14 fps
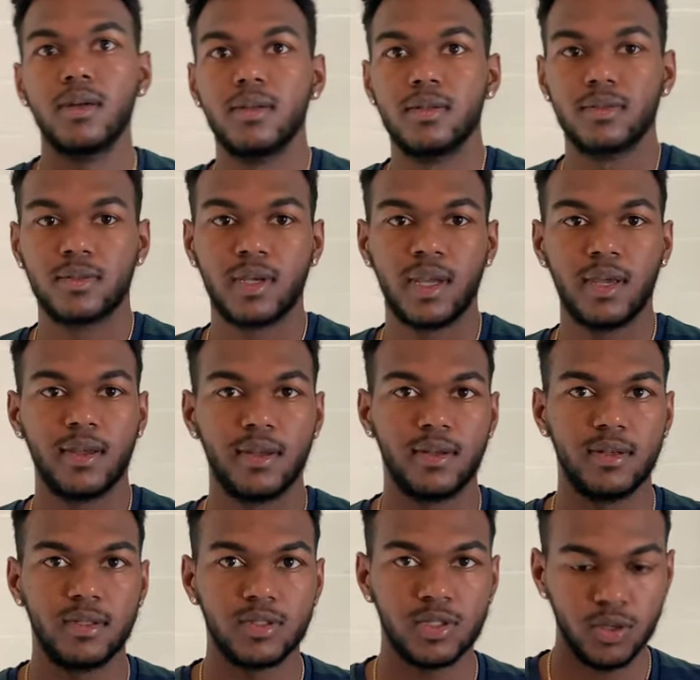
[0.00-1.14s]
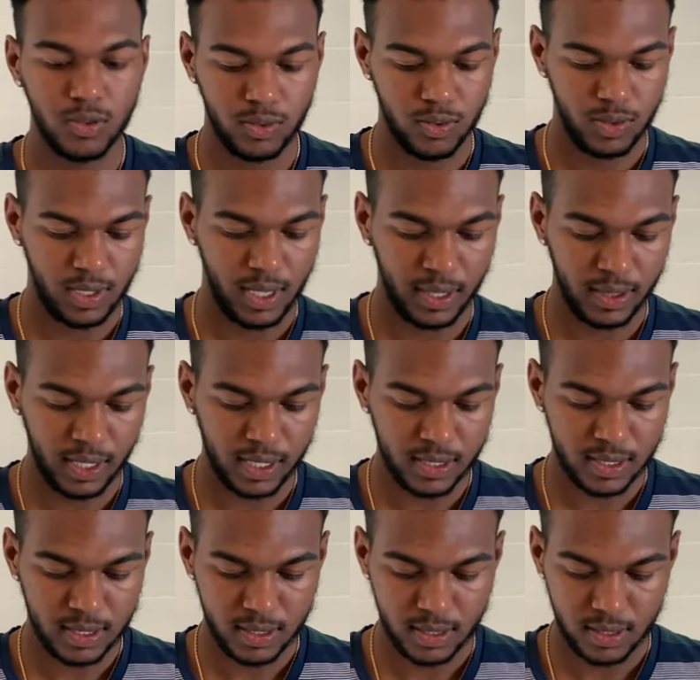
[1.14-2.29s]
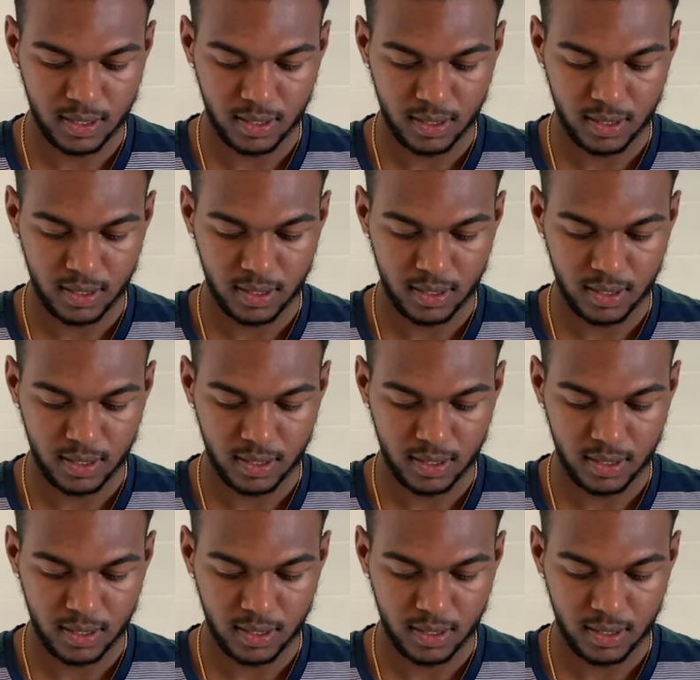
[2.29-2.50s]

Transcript: okay, so in this,